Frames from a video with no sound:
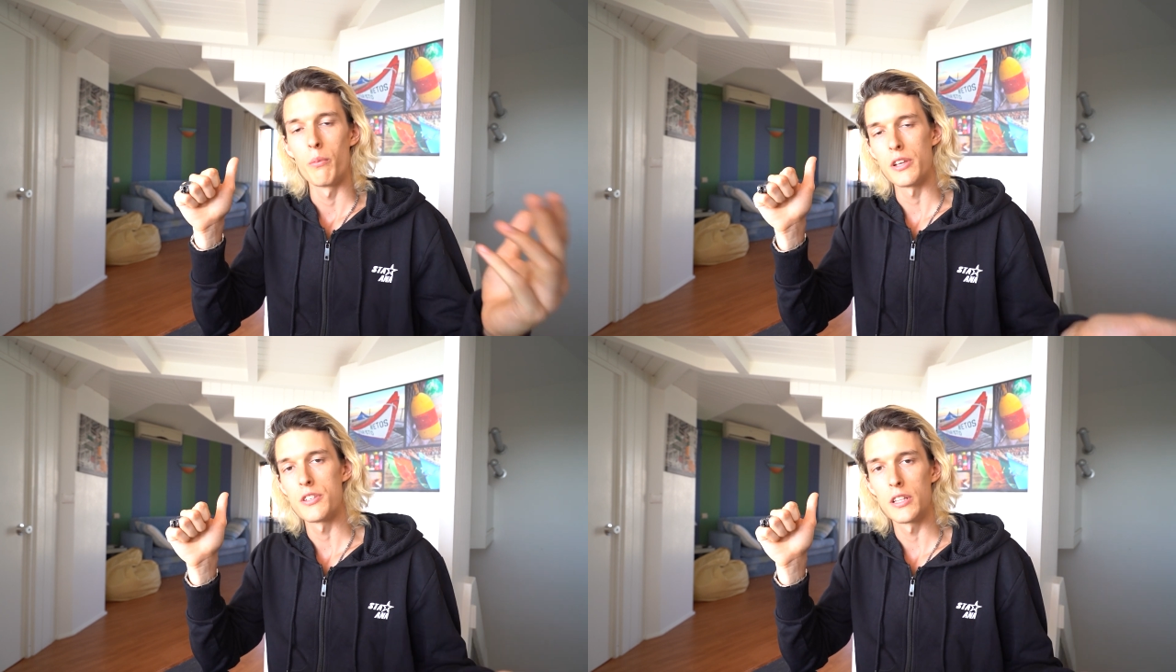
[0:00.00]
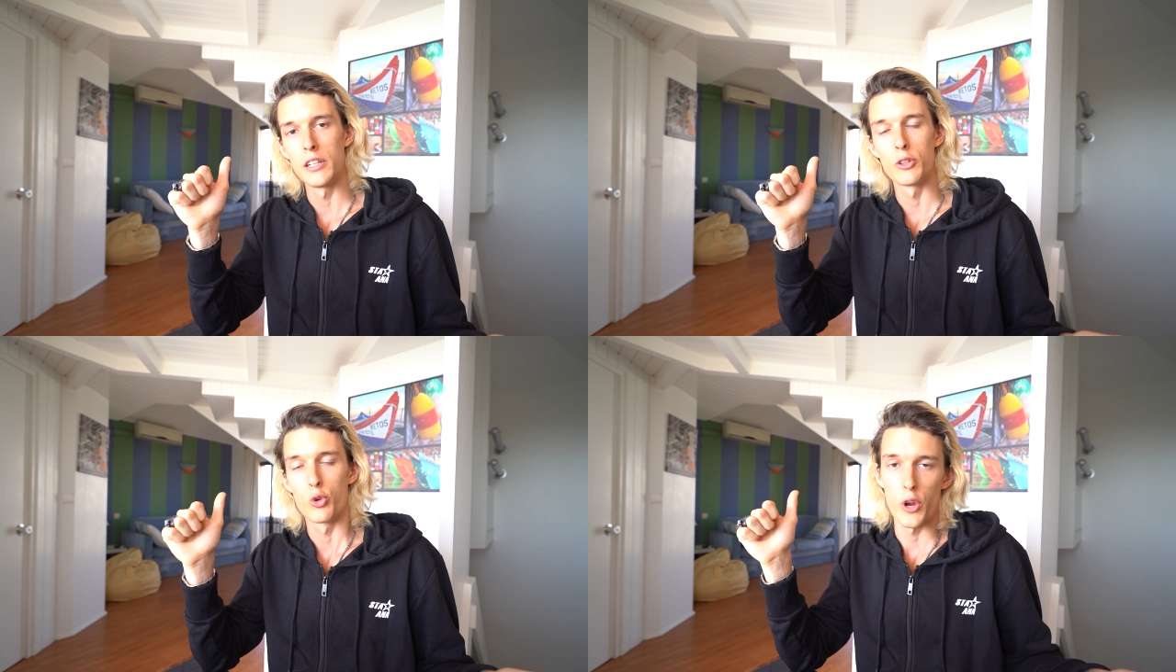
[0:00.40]

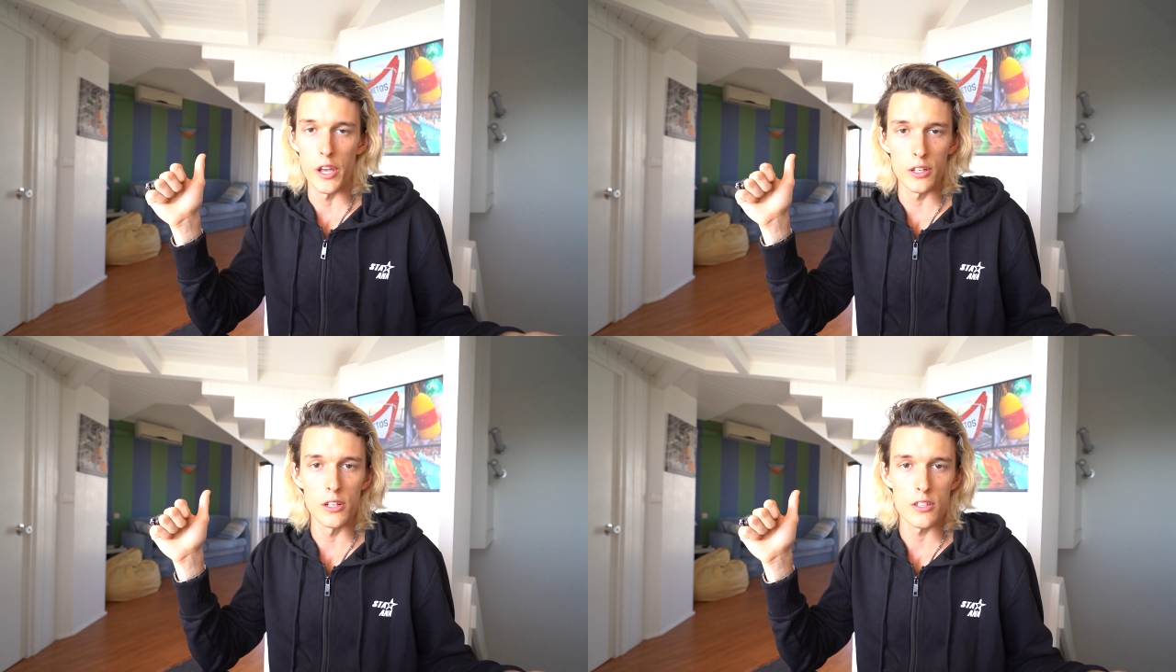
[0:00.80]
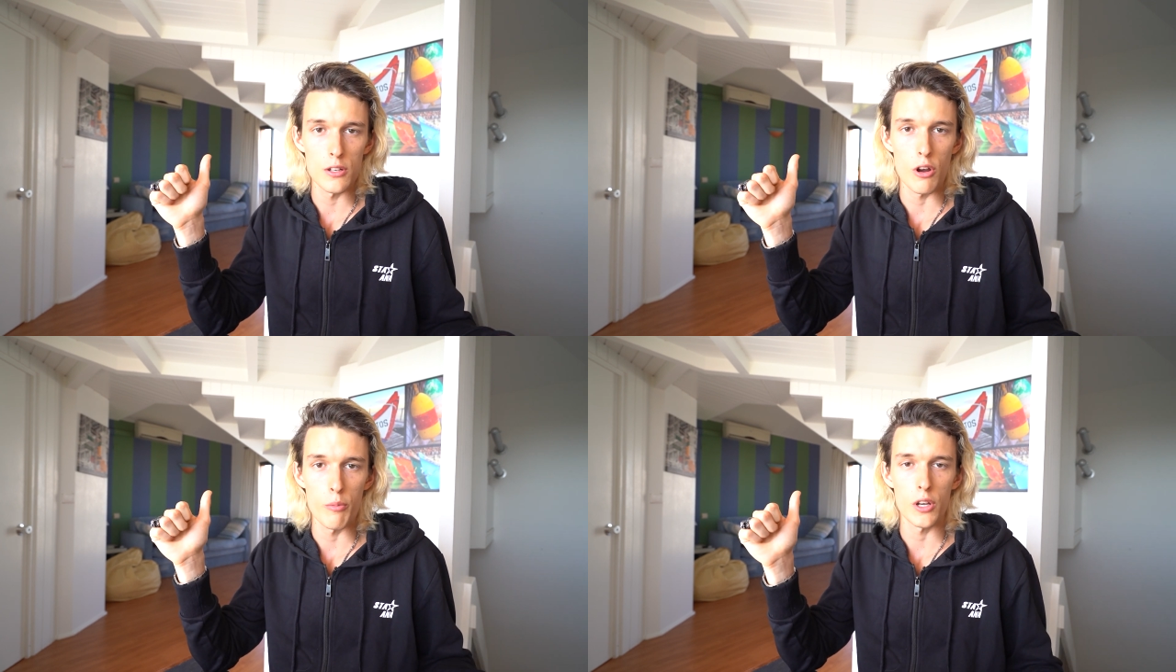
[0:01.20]
basically to create an
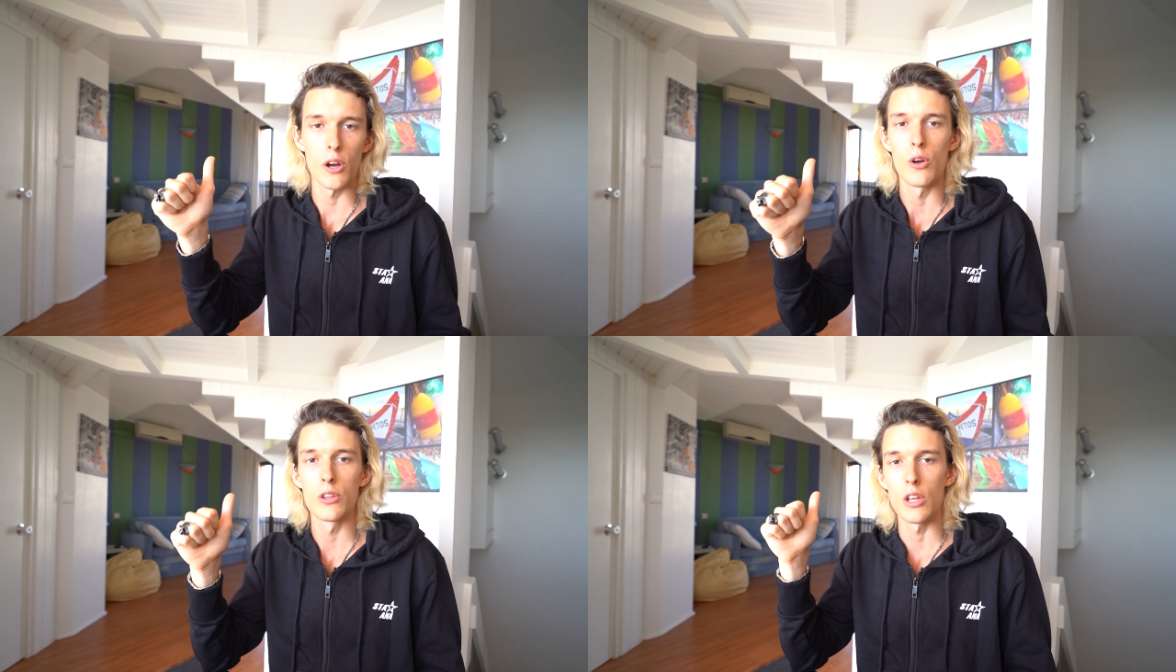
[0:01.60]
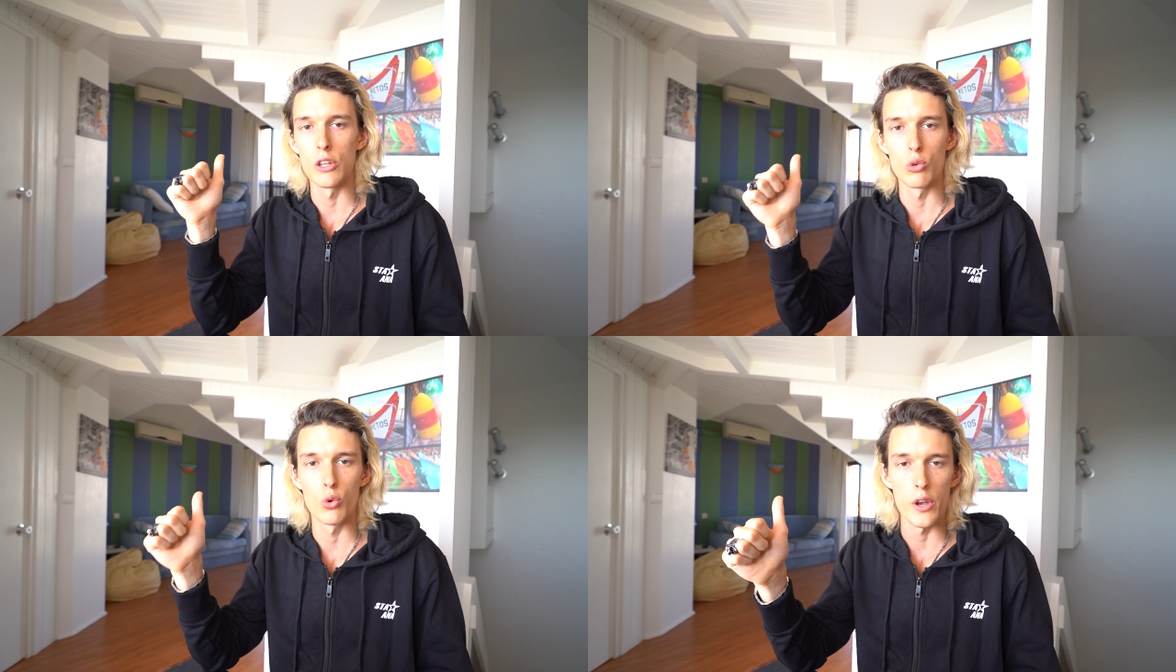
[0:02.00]
Instagram account
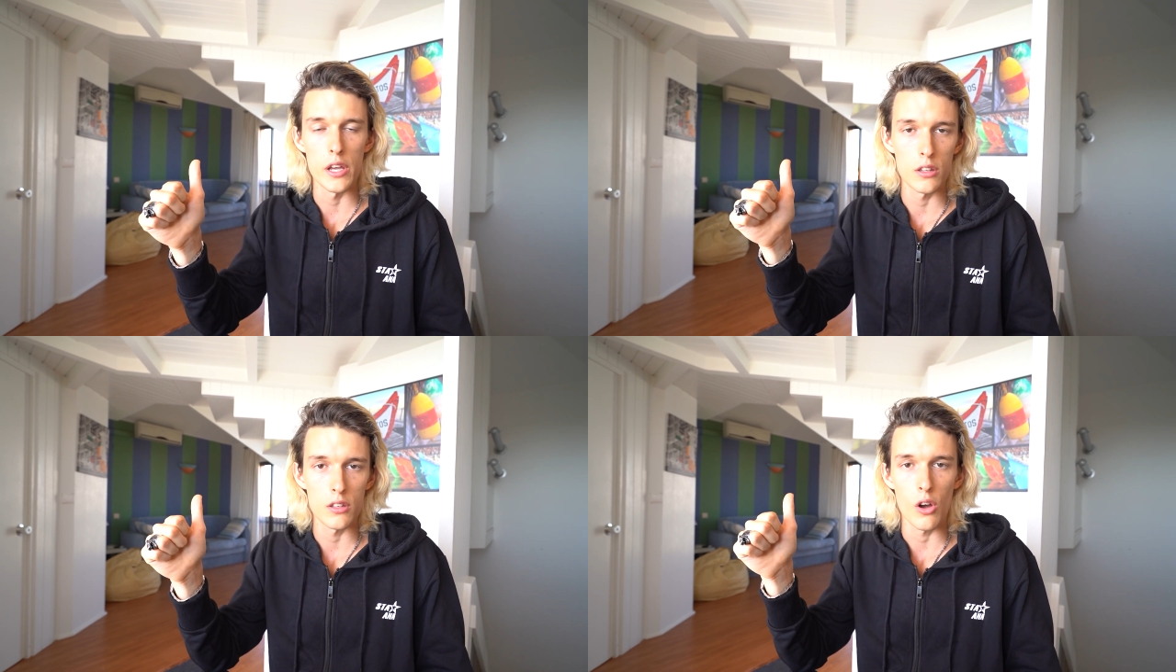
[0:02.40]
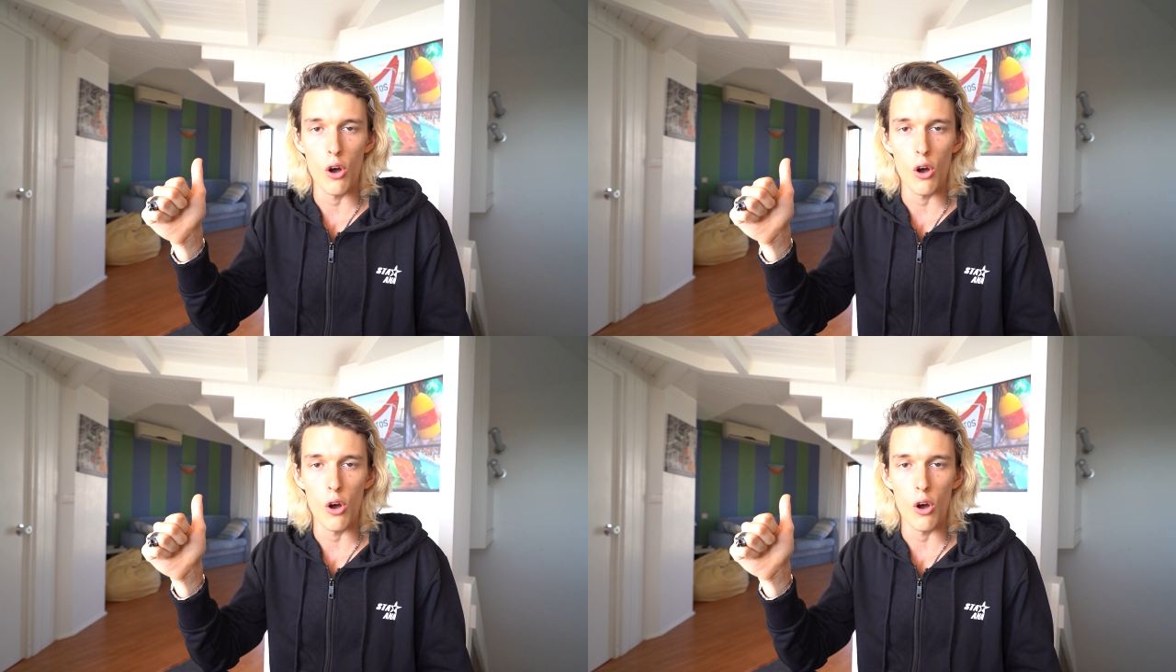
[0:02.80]
and to create